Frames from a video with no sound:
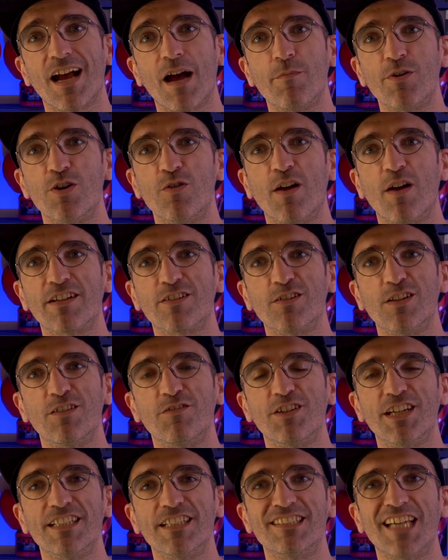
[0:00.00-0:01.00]
I'm a director
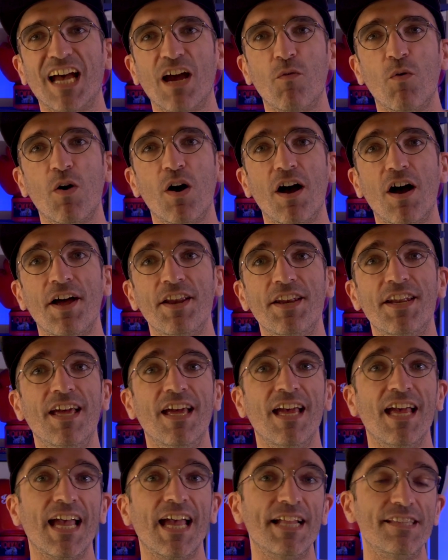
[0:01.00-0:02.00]
living in Taiwan,
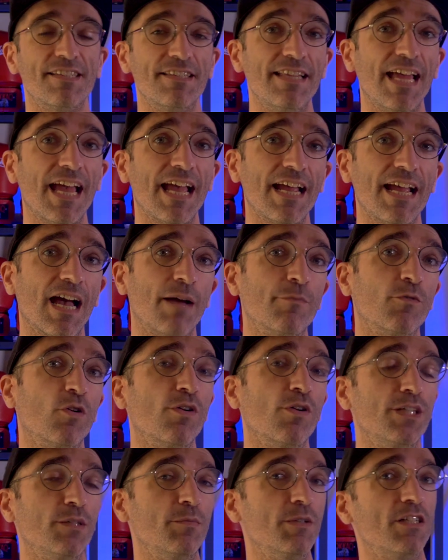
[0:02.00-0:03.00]
and today I'm
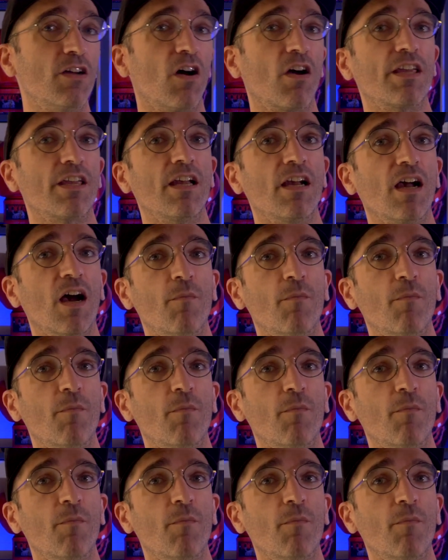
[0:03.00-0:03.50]
going to be talking